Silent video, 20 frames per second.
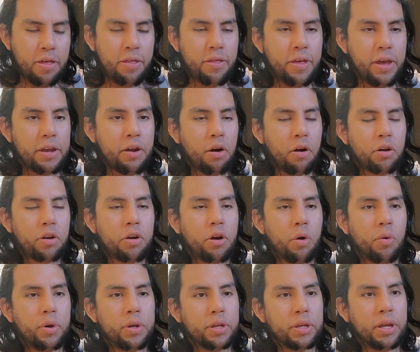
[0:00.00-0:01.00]
They are
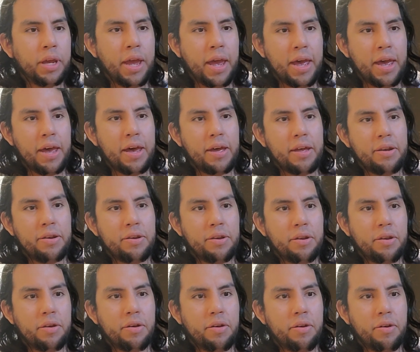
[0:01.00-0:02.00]
going and
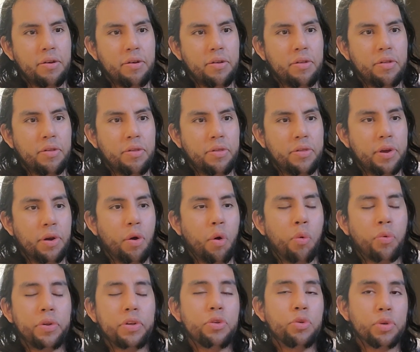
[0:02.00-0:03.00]
they're
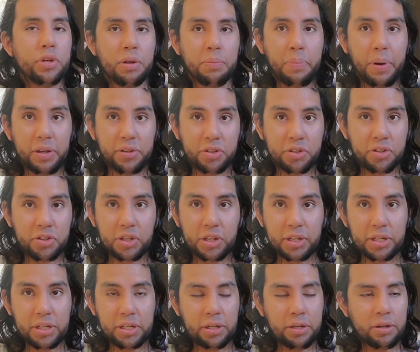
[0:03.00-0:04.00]
only doing it by
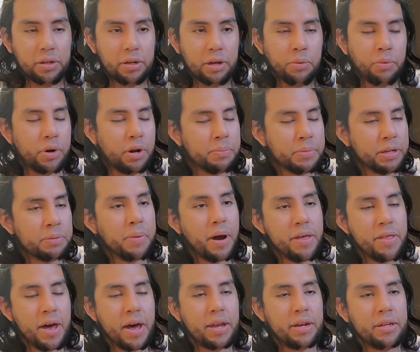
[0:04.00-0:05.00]
city. And what I mean by
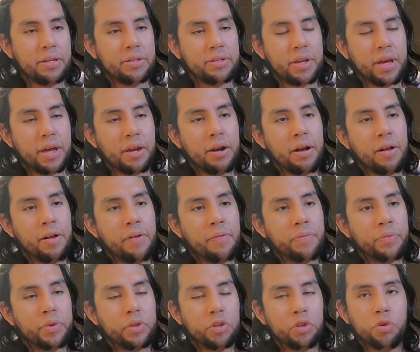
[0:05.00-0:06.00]
that is that
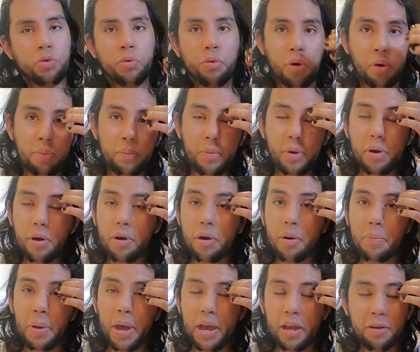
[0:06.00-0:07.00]
you
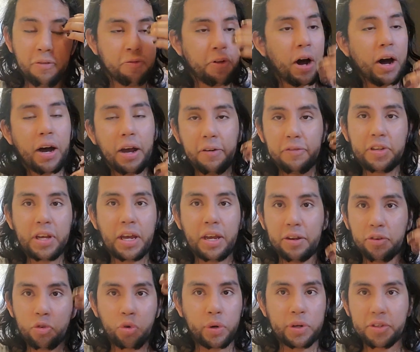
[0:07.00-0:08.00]
pay 5,
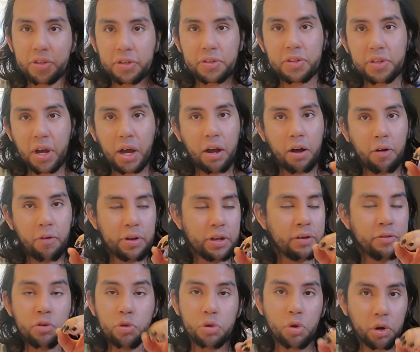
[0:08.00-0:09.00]
10, 20 cents a tile
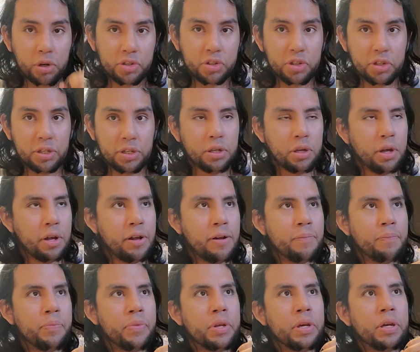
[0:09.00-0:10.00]
in New York City
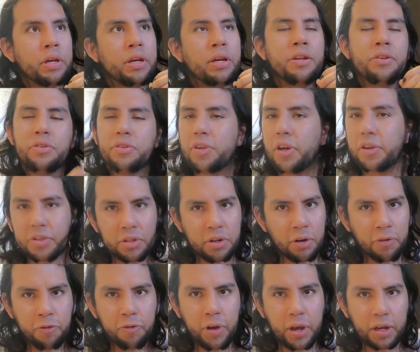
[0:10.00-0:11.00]
it doesn't
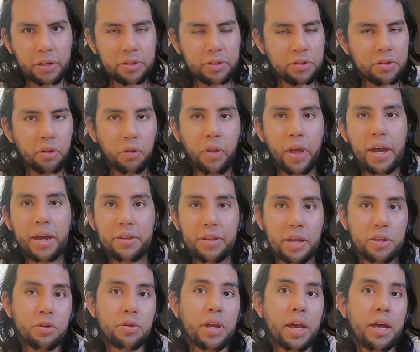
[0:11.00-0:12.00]
affect the land
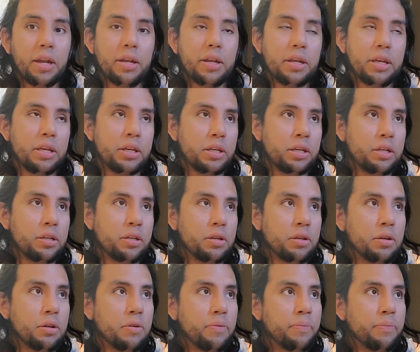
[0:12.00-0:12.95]
that you get in